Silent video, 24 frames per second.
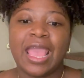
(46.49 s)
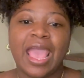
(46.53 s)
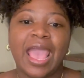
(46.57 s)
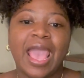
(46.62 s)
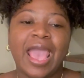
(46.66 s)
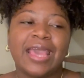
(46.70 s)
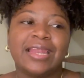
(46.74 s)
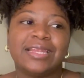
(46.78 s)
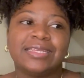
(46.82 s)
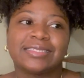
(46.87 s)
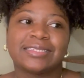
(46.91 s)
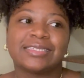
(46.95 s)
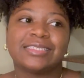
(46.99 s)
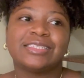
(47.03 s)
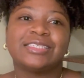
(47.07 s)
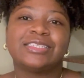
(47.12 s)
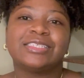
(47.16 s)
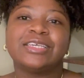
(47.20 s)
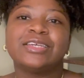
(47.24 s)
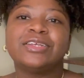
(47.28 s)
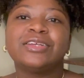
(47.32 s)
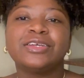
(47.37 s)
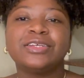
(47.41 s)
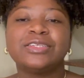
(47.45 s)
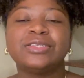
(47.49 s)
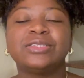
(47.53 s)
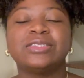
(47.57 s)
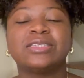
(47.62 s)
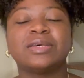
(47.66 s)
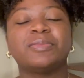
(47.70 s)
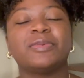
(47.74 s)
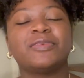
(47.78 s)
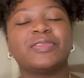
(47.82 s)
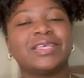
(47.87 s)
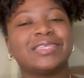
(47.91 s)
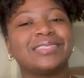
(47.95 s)
and is considered
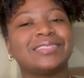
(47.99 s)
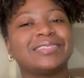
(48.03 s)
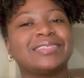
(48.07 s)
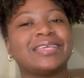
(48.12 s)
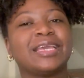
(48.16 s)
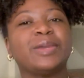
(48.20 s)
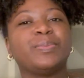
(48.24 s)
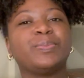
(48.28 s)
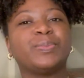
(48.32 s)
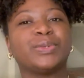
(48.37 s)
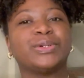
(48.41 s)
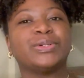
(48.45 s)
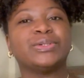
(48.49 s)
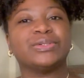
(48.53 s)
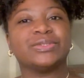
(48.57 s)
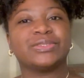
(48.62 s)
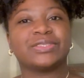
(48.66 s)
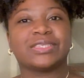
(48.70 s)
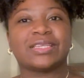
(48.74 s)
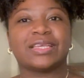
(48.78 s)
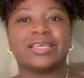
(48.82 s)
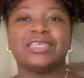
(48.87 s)
some of the staples,